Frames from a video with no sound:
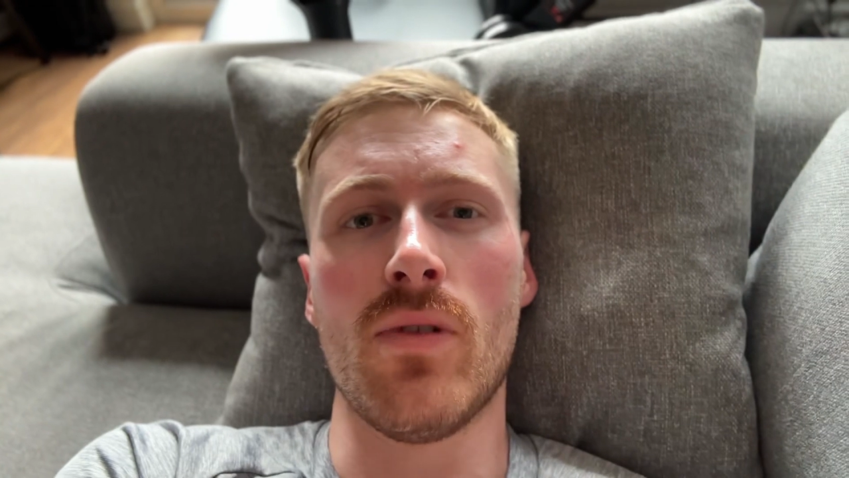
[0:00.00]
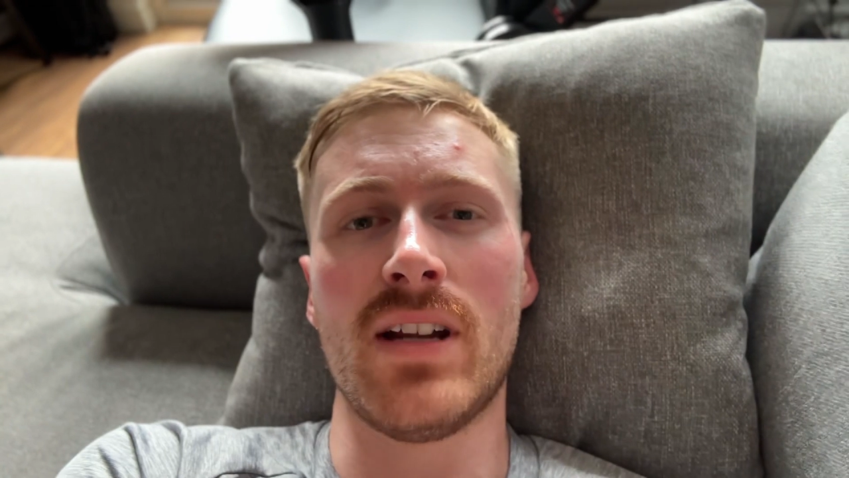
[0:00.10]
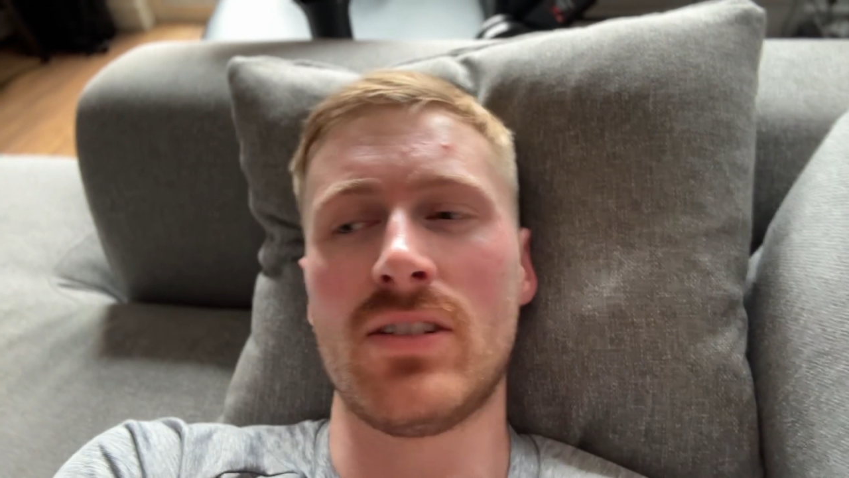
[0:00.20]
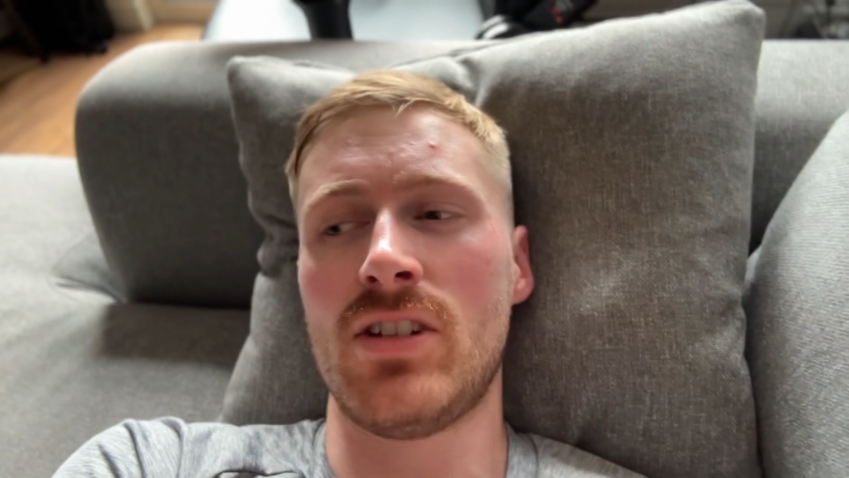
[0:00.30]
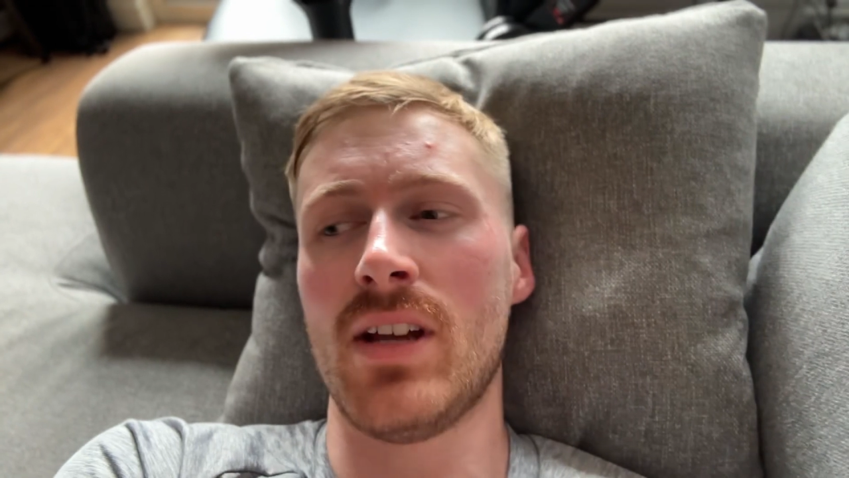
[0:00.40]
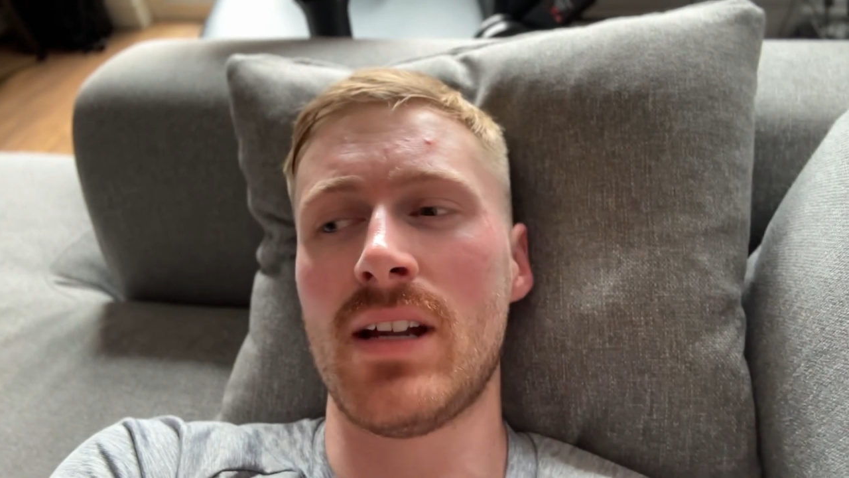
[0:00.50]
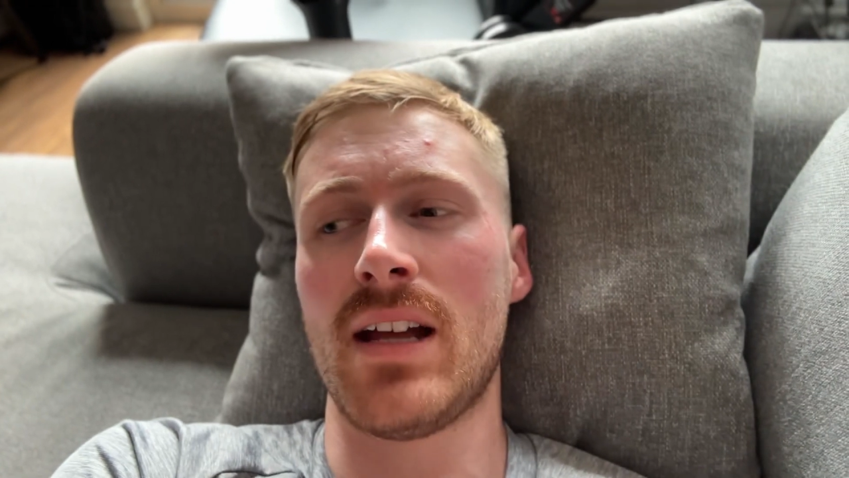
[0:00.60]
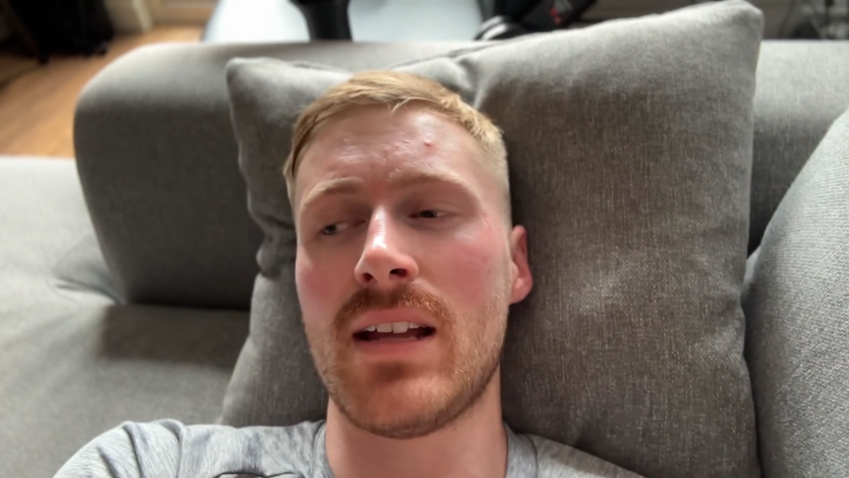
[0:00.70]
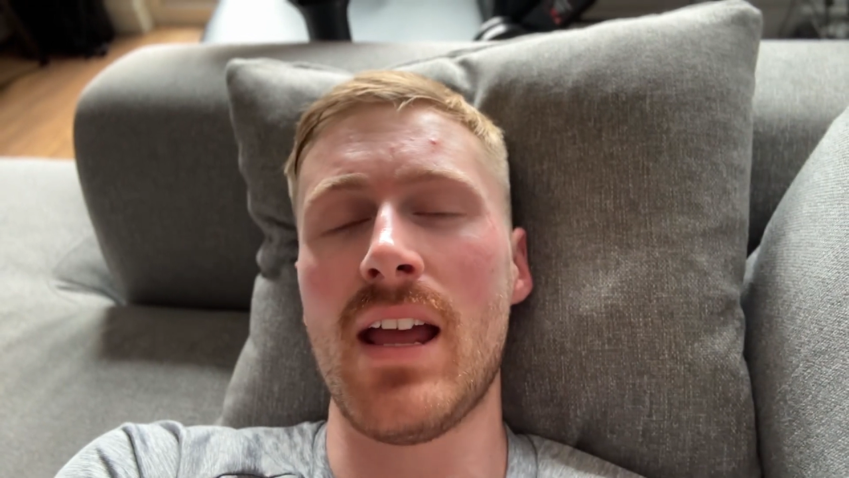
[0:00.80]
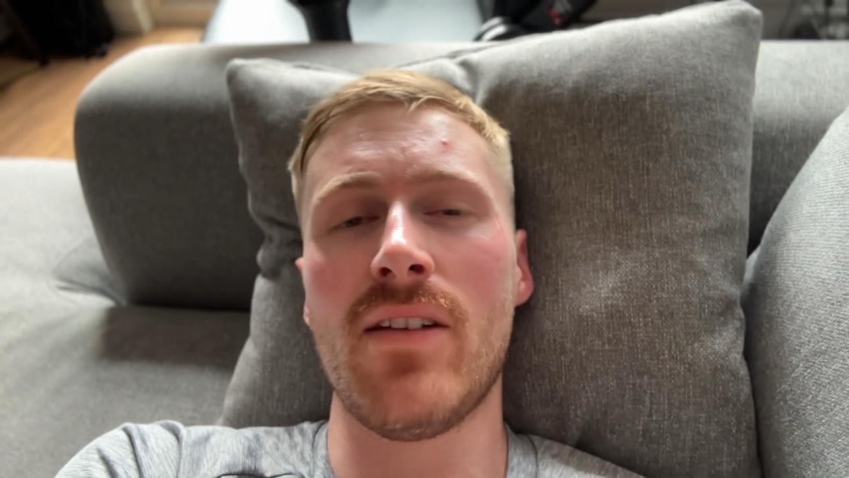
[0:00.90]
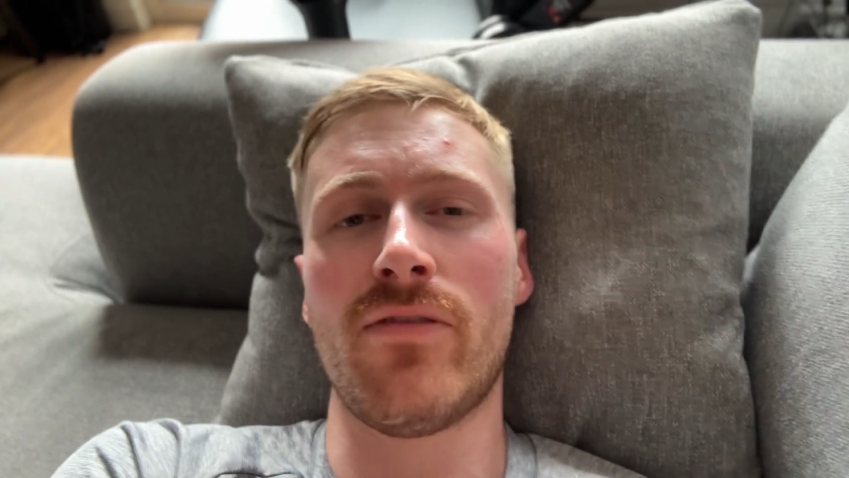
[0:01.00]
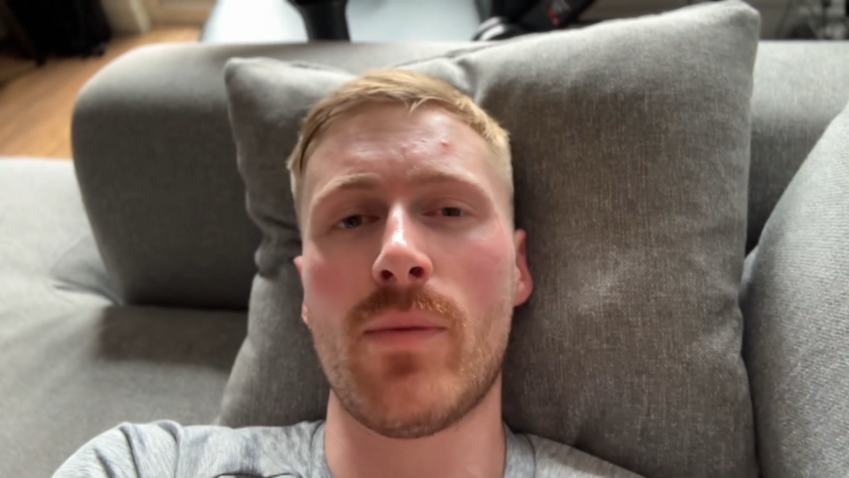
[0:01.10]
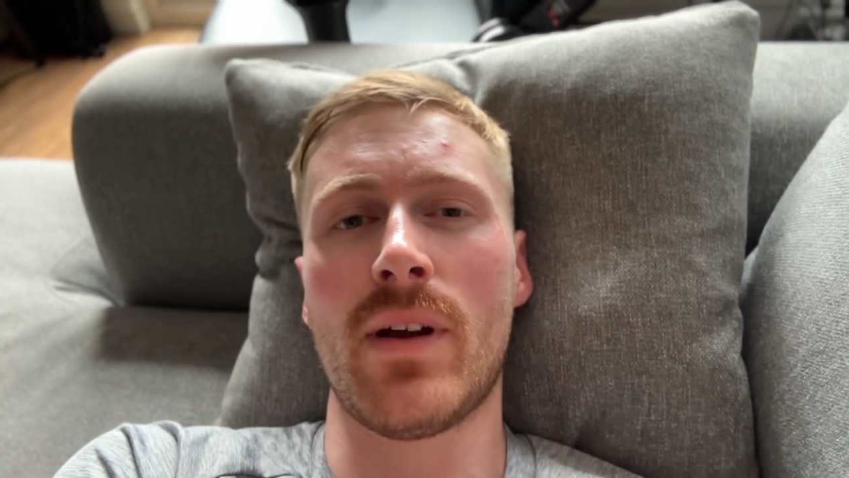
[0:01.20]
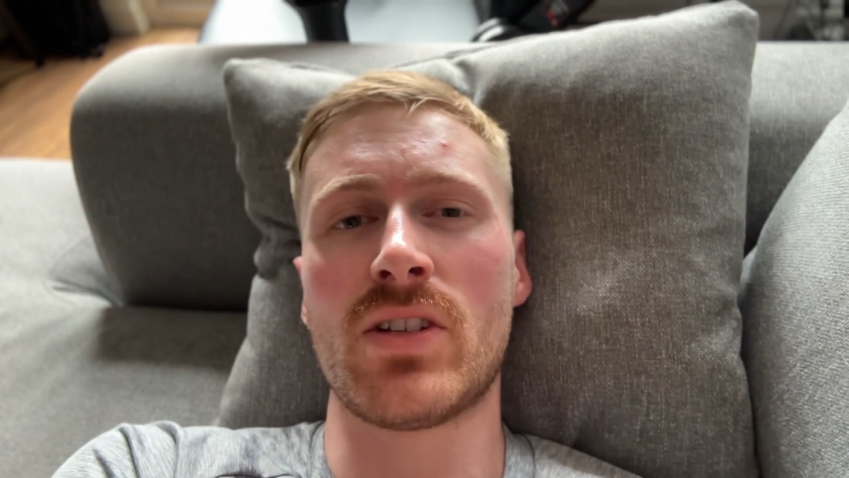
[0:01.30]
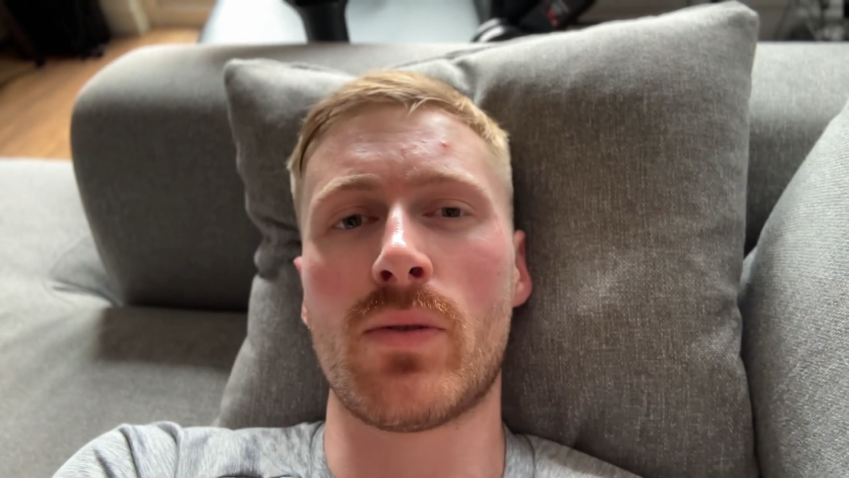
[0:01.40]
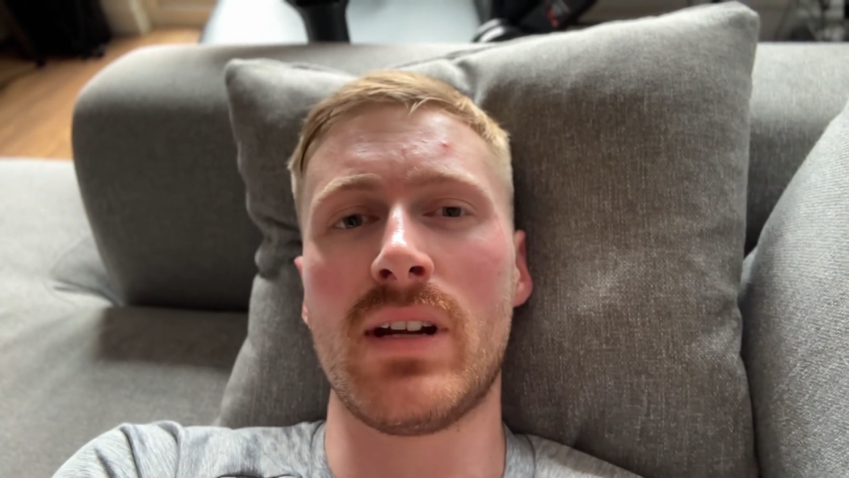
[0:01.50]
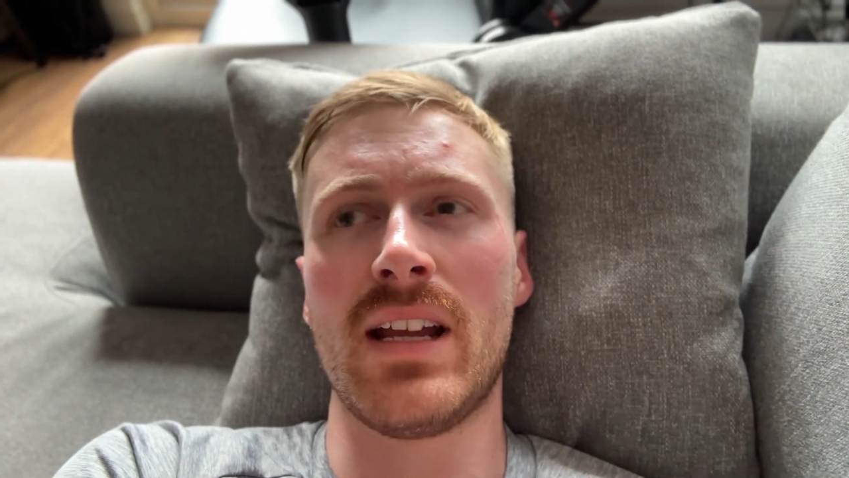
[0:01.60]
Uh, she hadn't had a hit for about 20